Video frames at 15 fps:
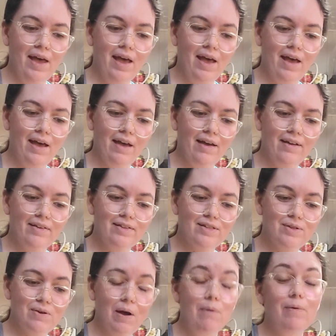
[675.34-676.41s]
and
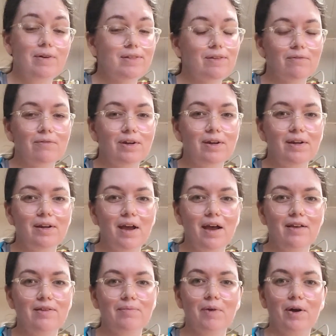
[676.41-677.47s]
so I wasn't reading
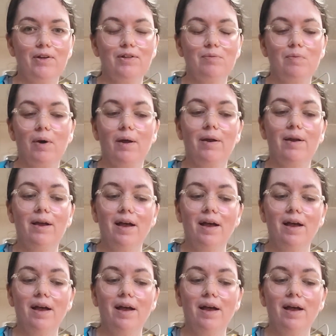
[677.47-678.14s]
as much, but